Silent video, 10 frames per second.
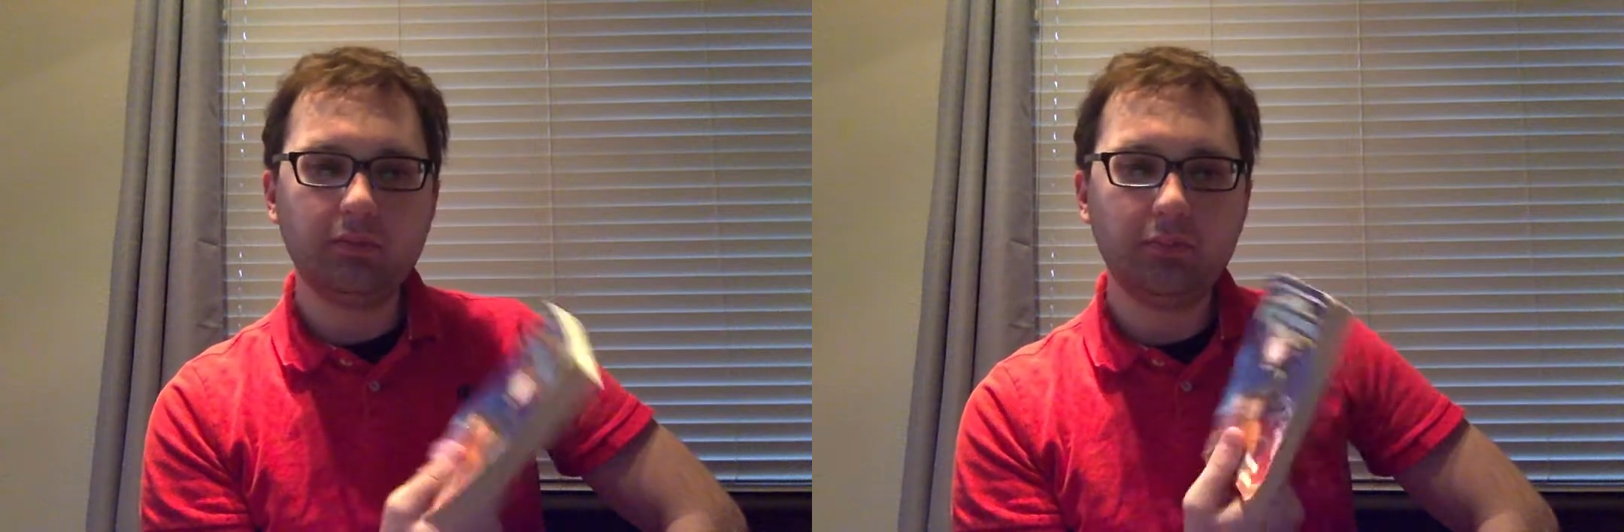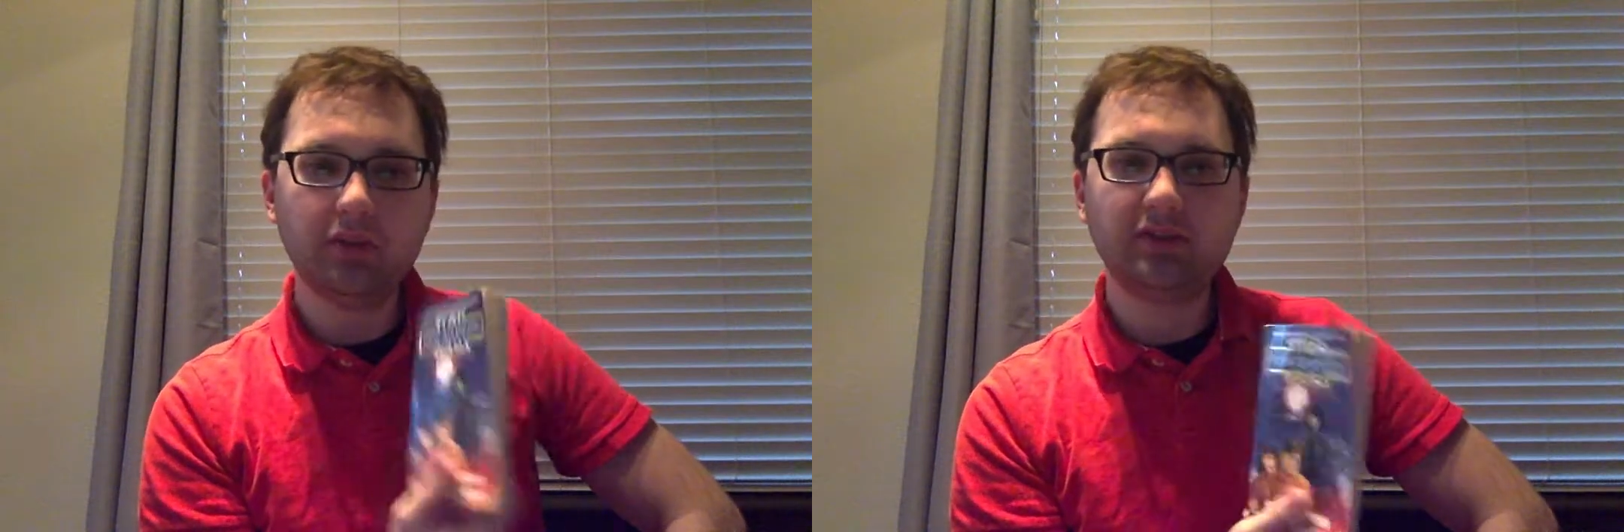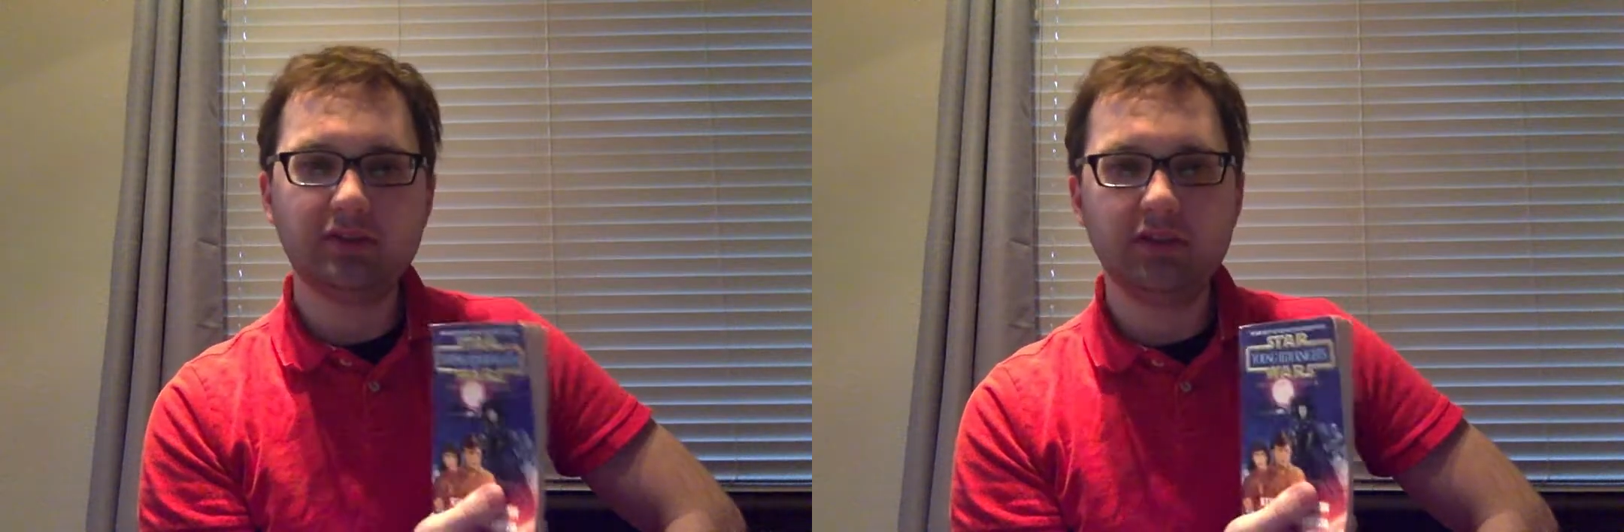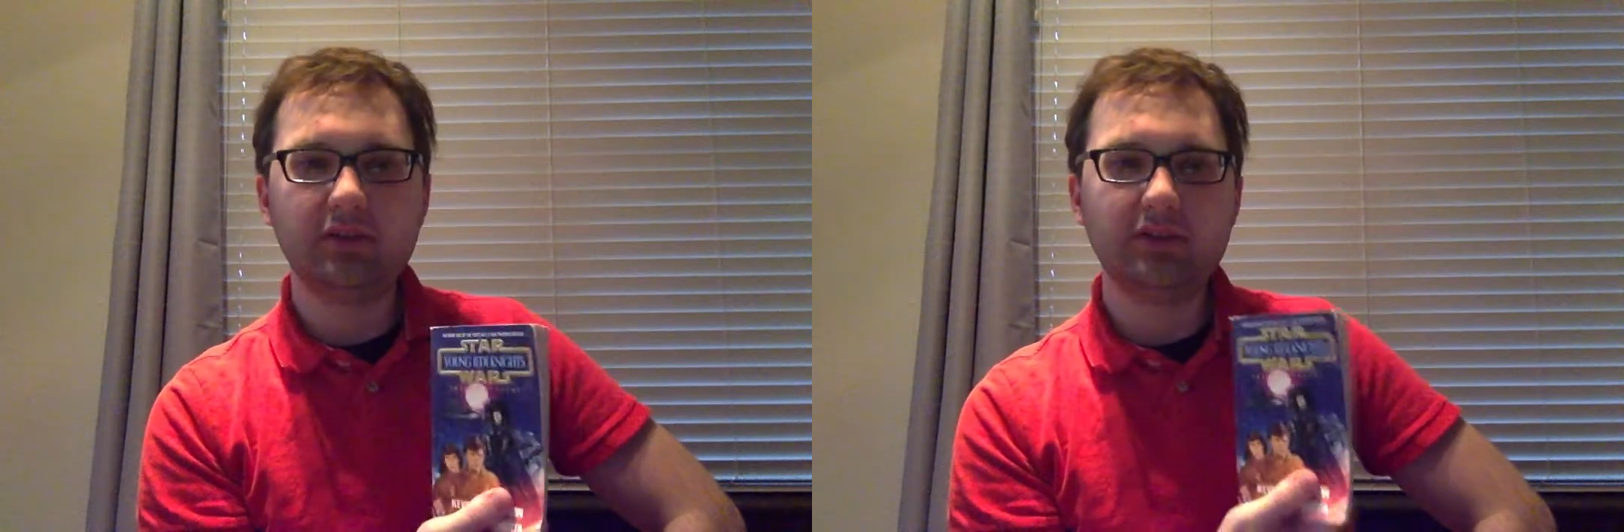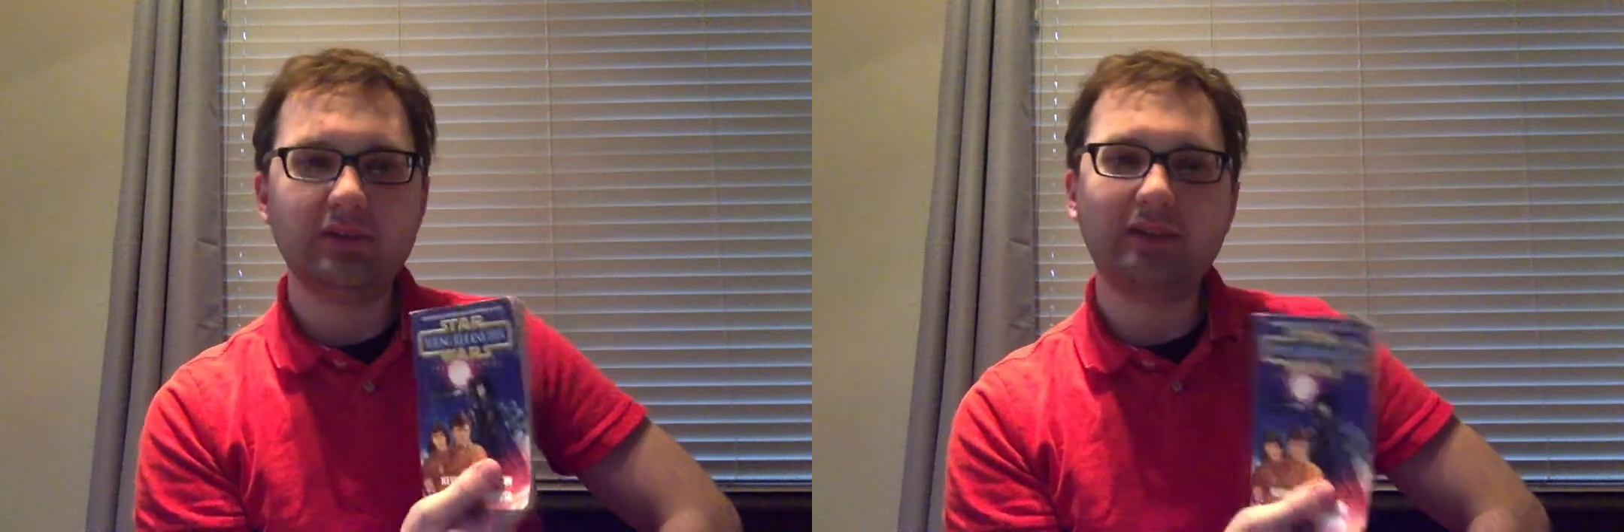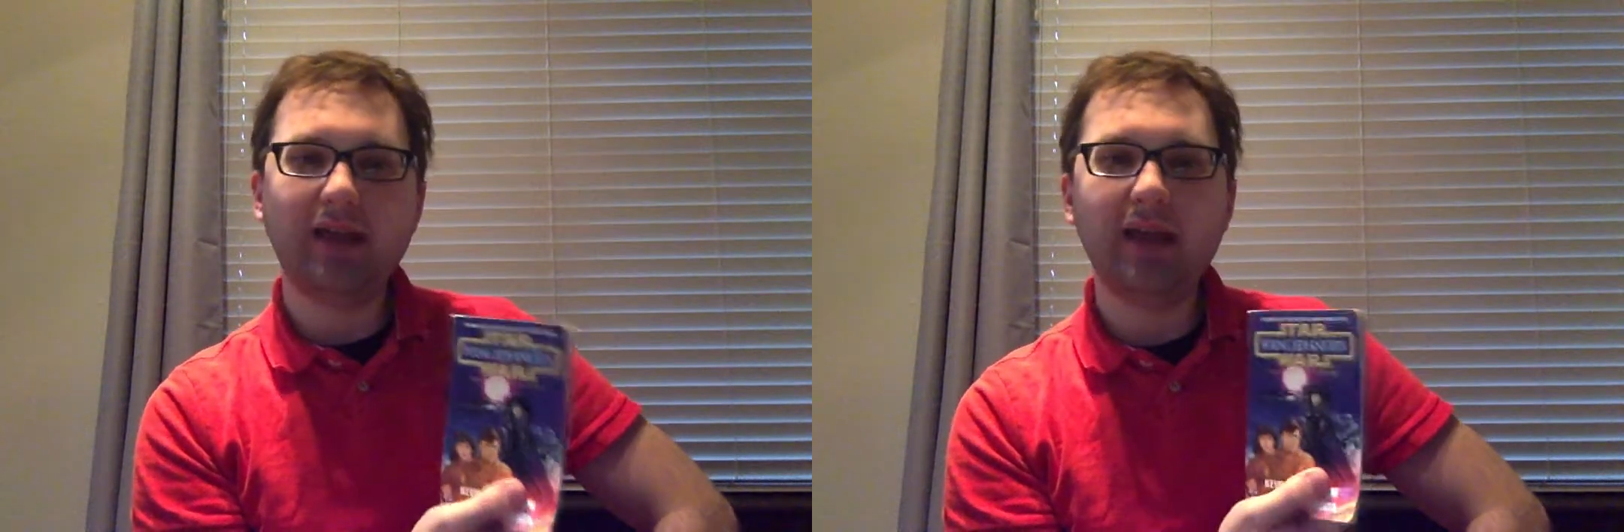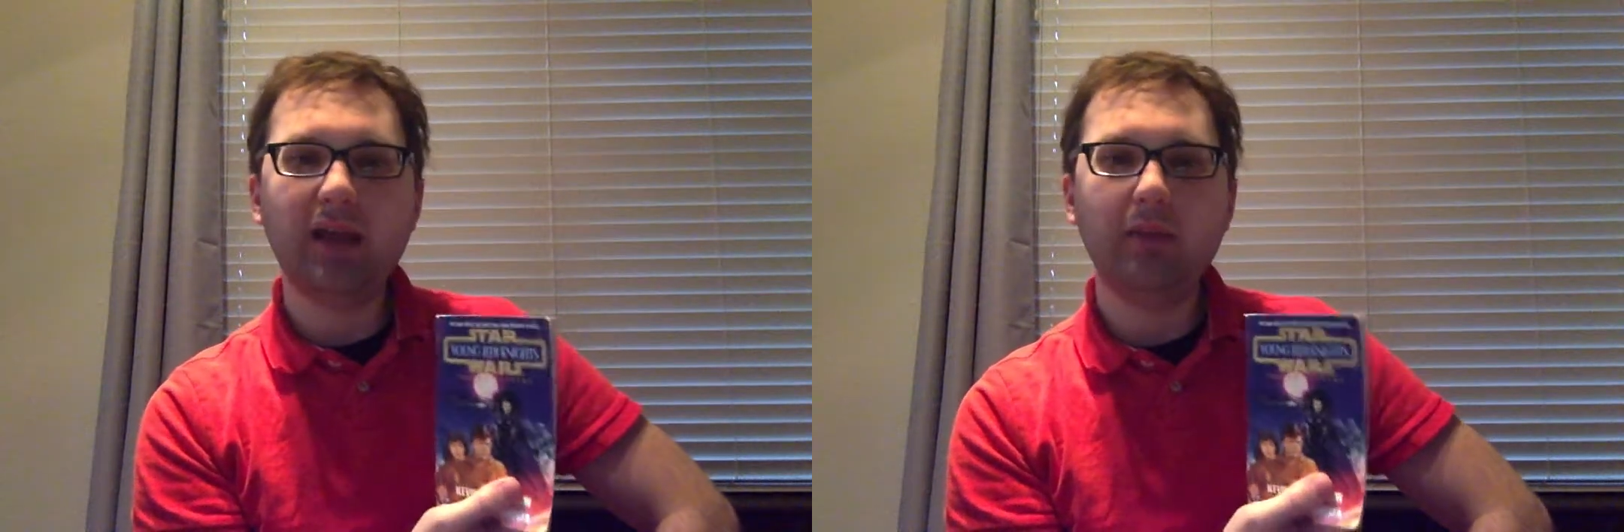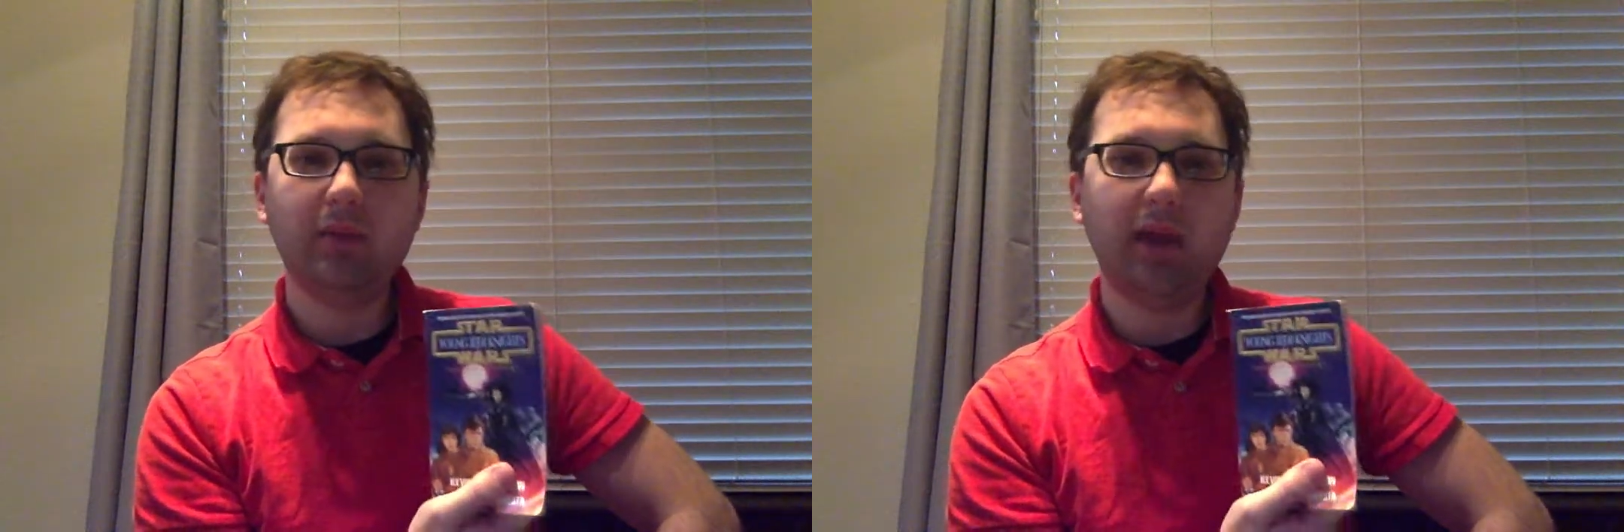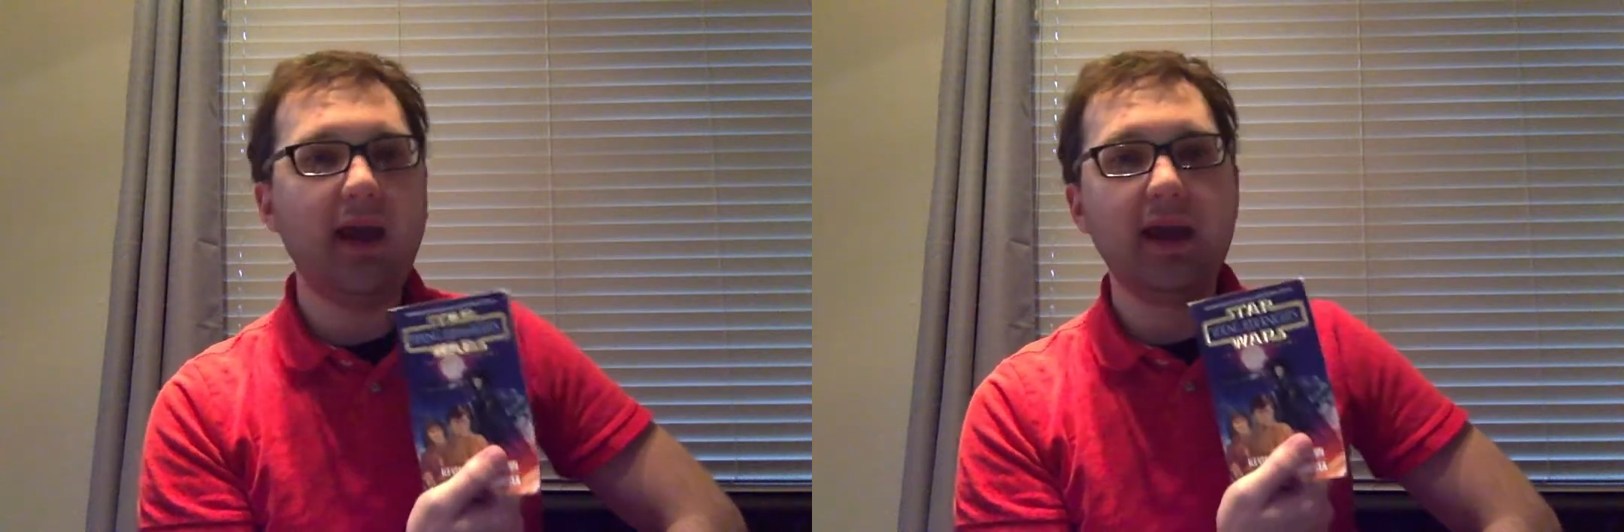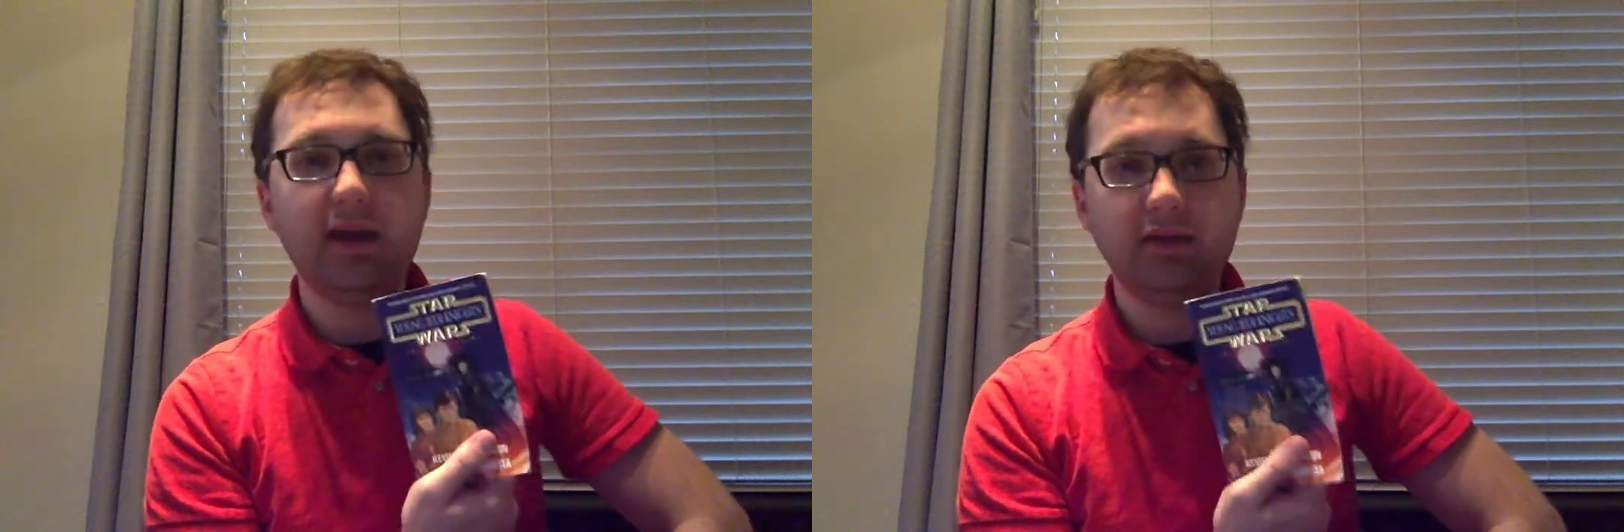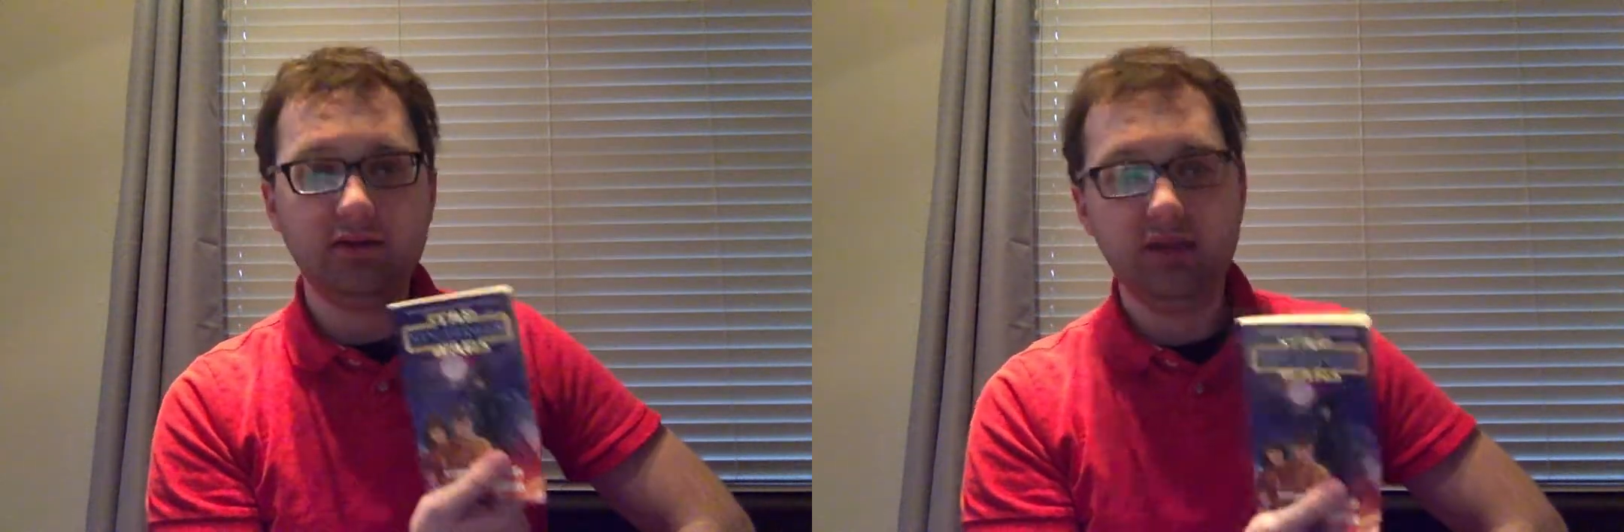book series is aimed at